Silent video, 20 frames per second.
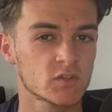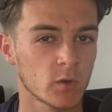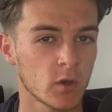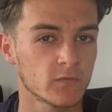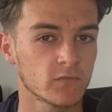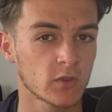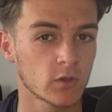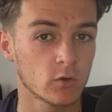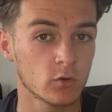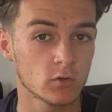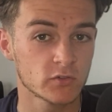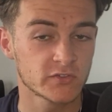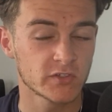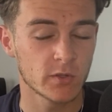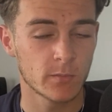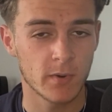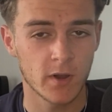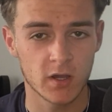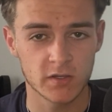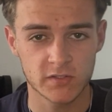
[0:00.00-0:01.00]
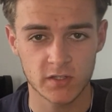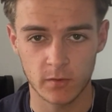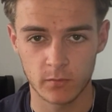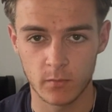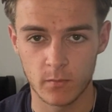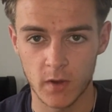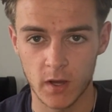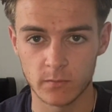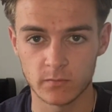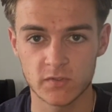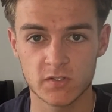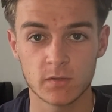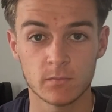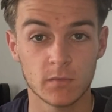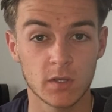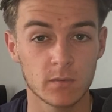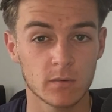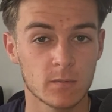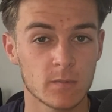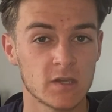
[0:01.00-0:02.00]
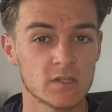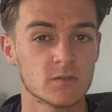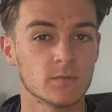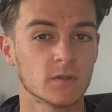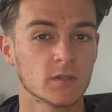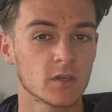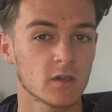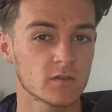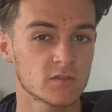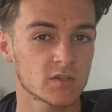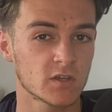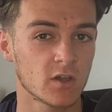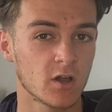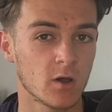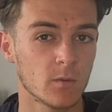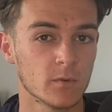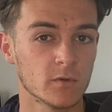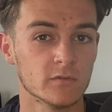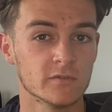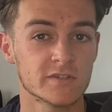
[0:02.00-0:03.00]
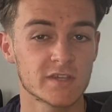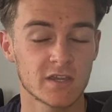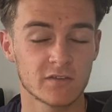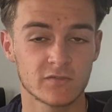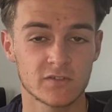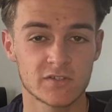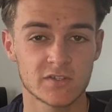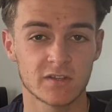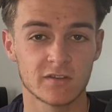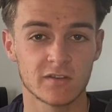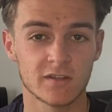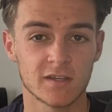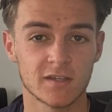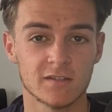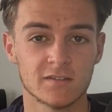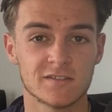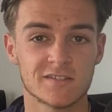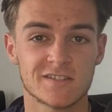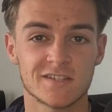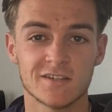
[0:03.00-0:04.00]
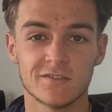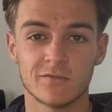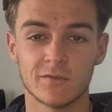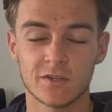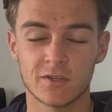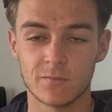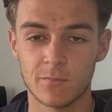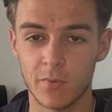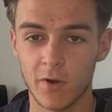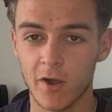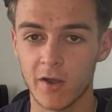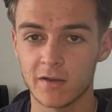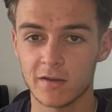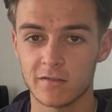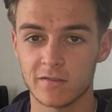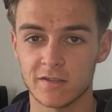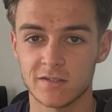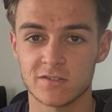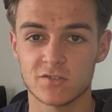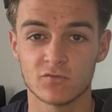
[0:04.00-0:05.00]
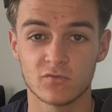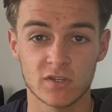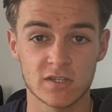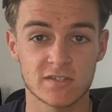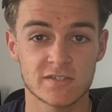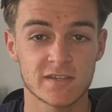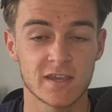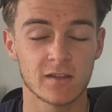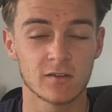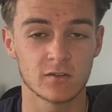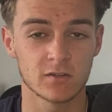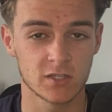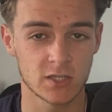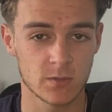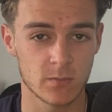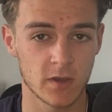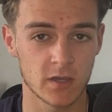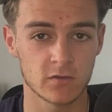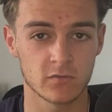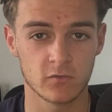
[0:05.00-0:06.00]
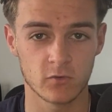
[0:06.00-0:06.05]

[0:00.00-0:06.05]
over the course of the past couple months, me and my mates have been going to car boots every Sunday to see if we can buy anything to resell on eBay for a